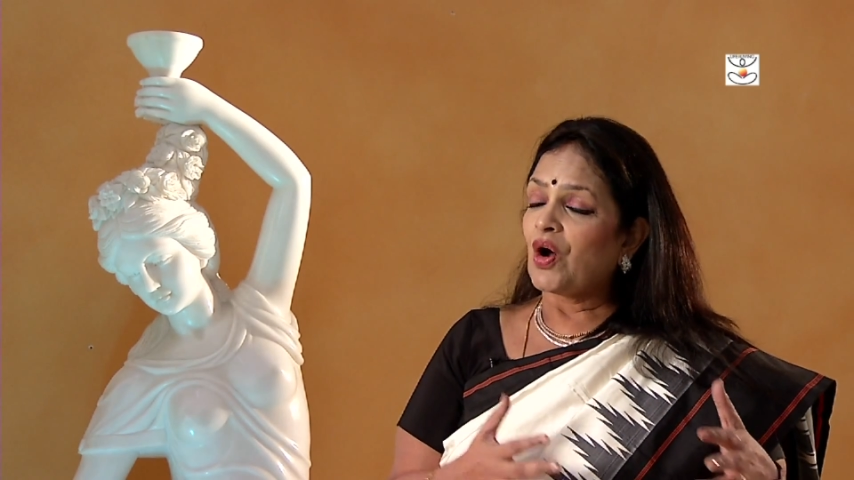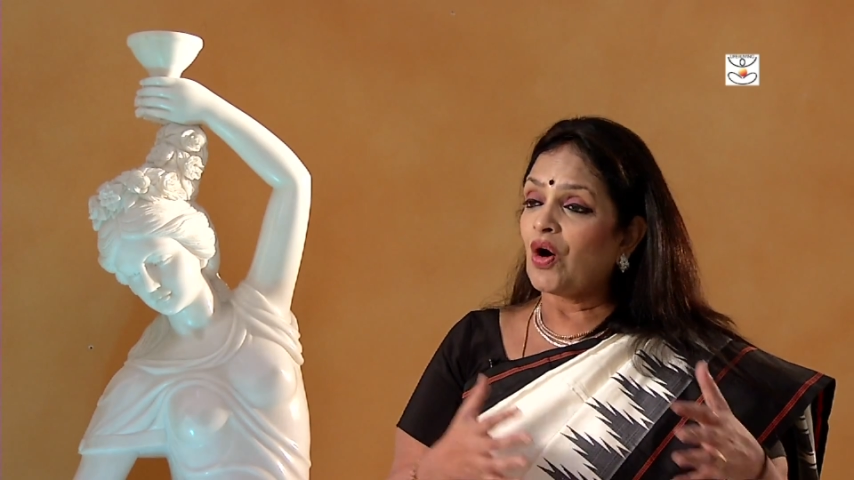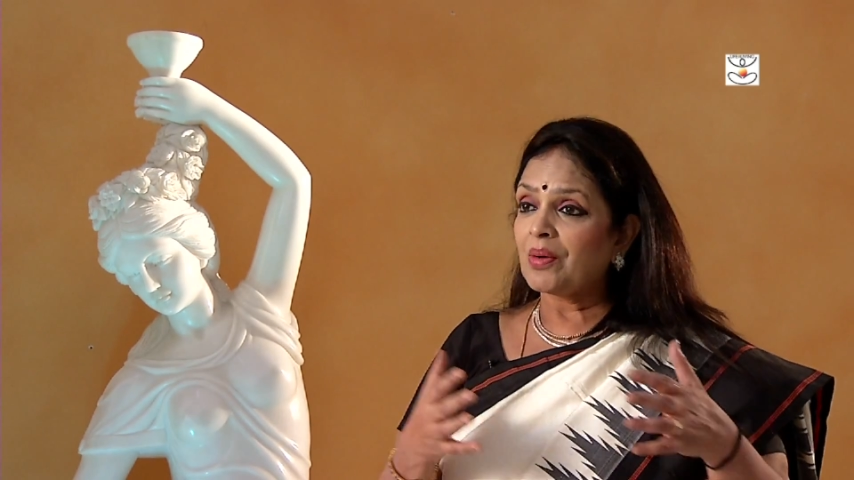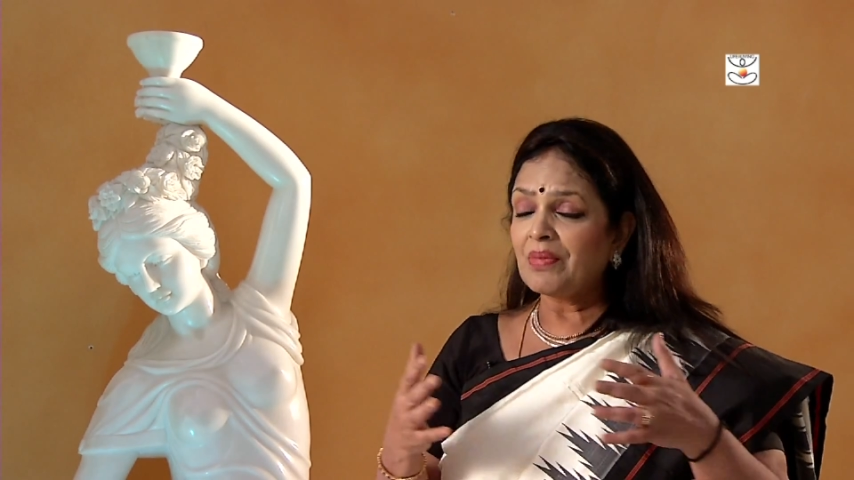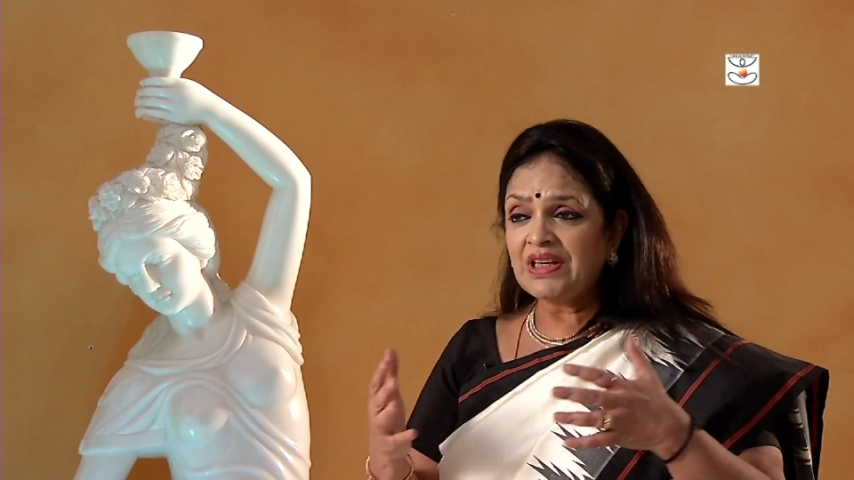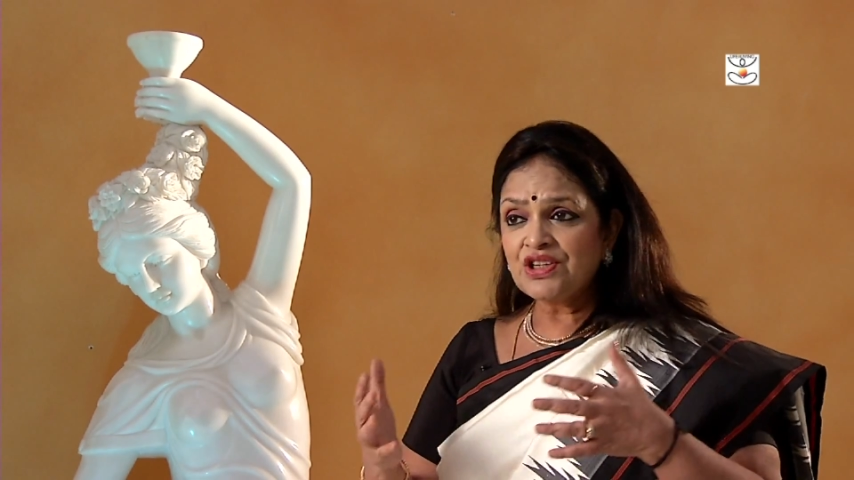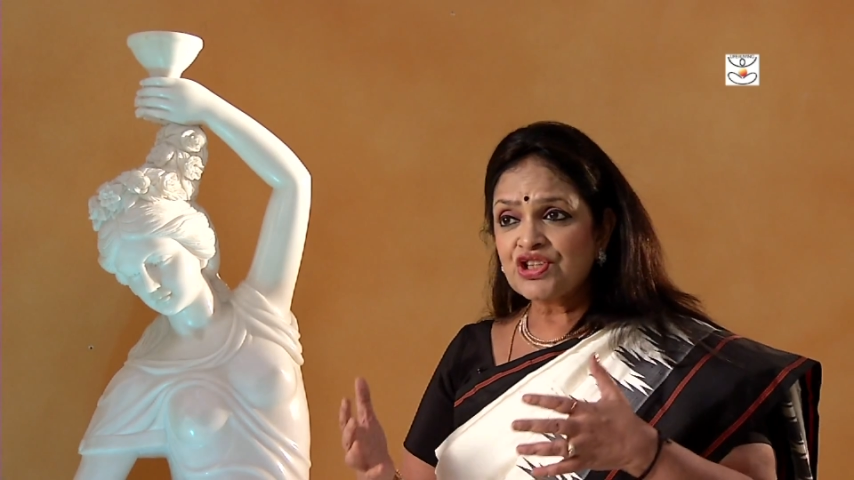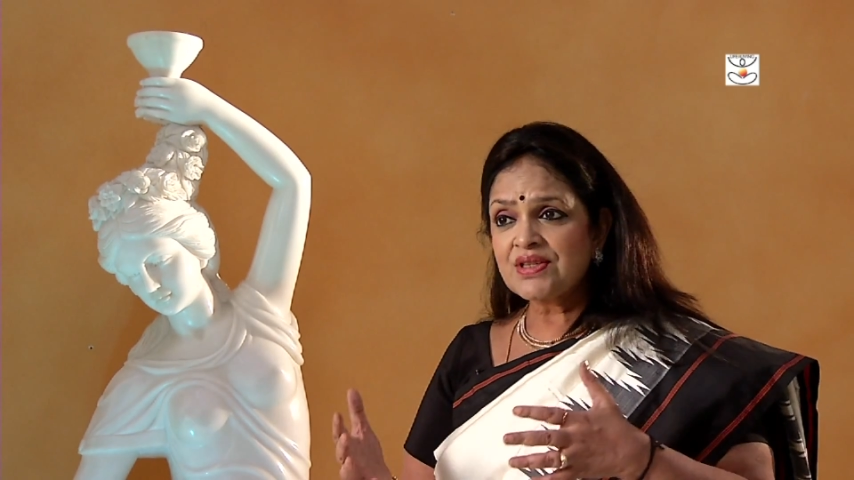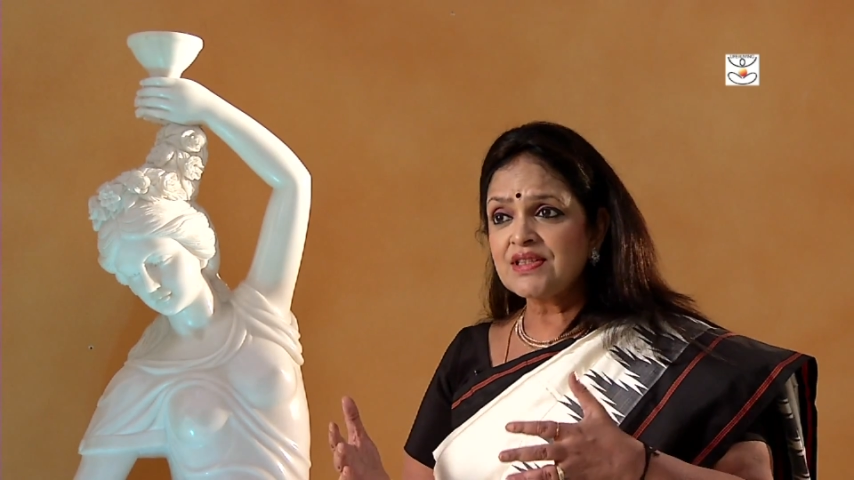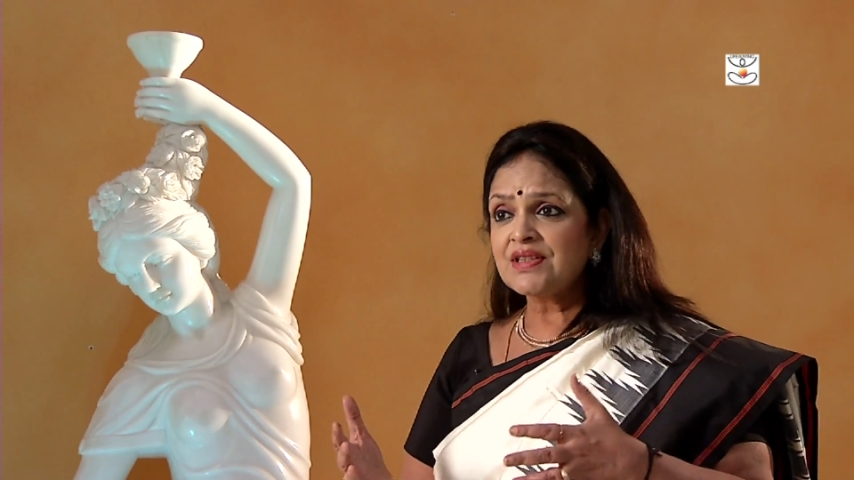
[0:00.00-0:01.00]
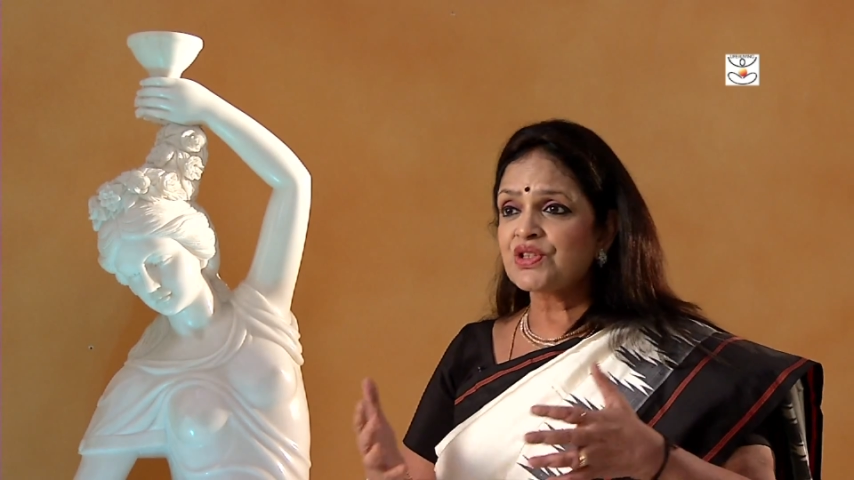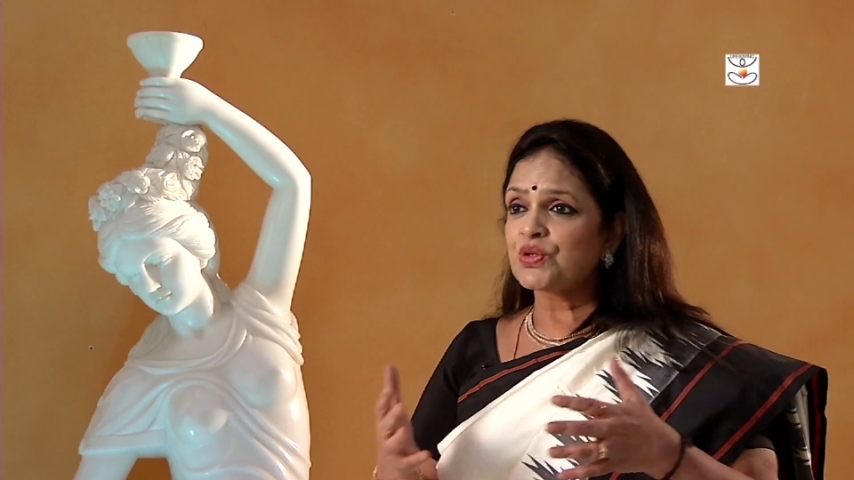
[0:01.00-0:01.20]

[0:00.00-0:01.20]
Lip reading: or maliciousness